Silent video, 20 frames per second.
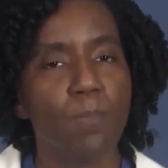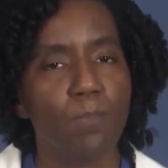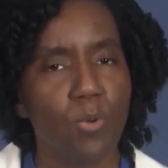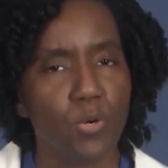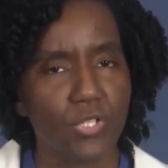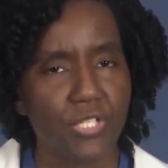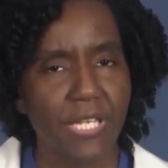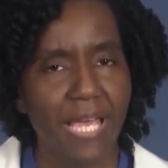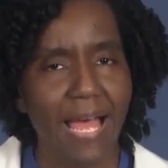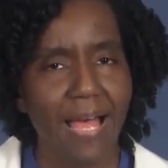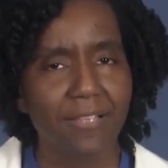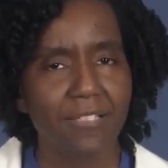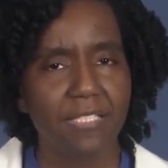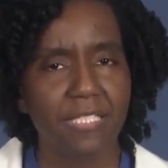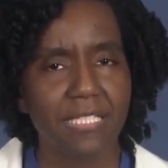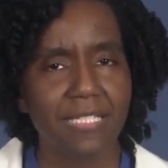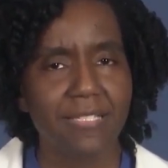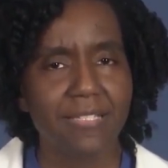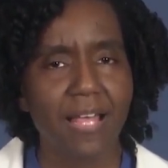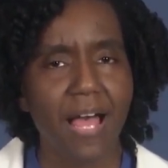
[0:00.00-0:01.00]

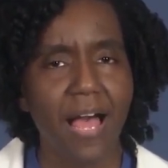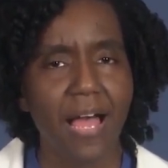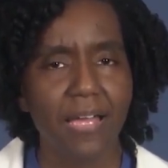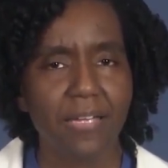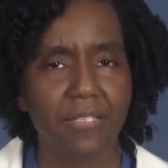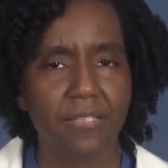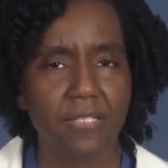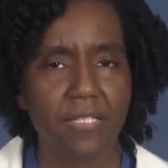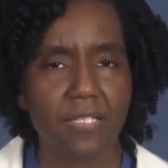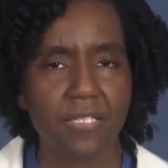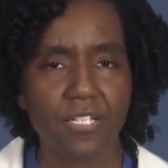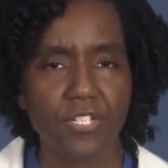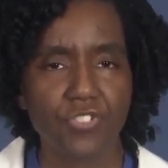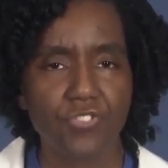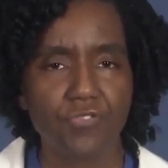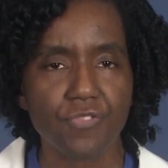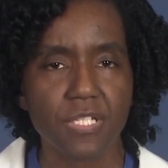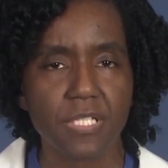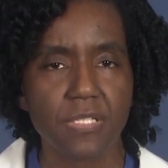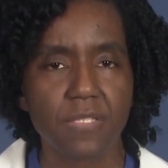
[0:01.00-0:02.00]
Mortality is high in these
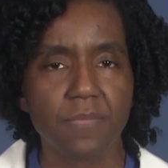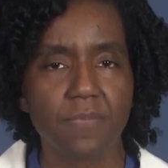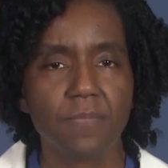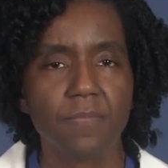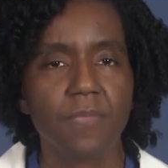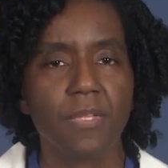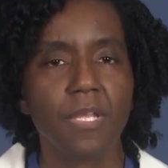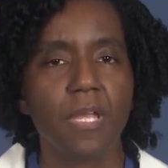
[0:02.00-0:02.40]
injuries.